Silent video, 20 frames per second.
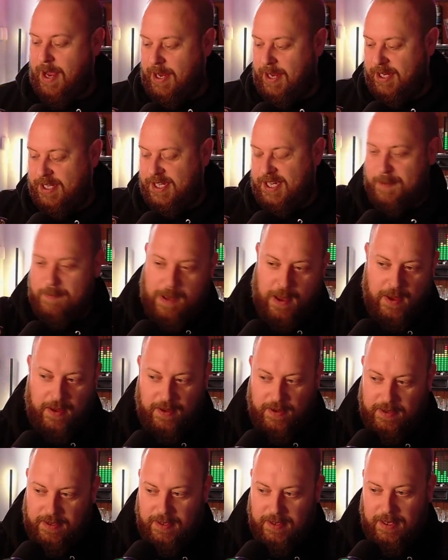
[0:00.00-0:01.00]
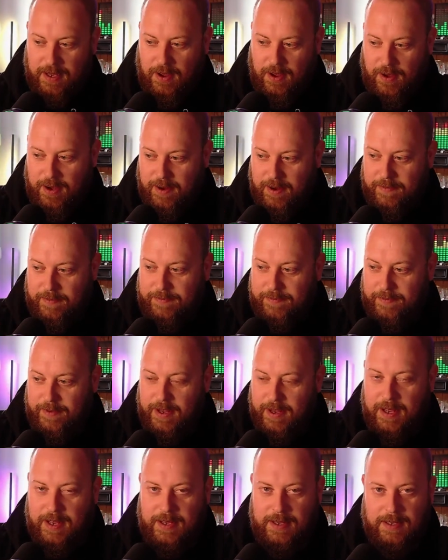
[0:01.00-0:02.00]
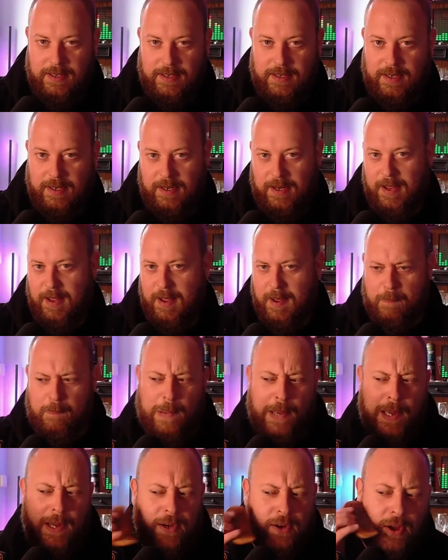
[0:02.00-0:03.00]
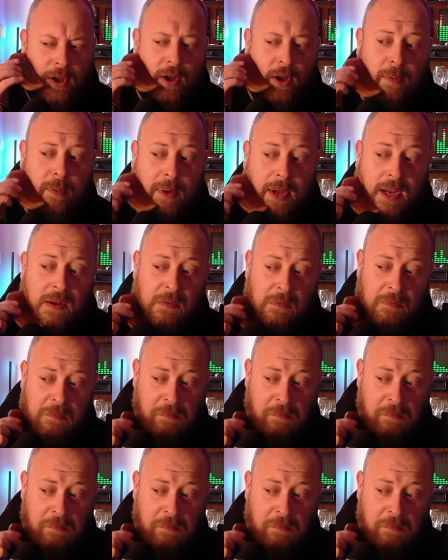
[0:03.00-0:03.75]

ASMR kind of beard combing,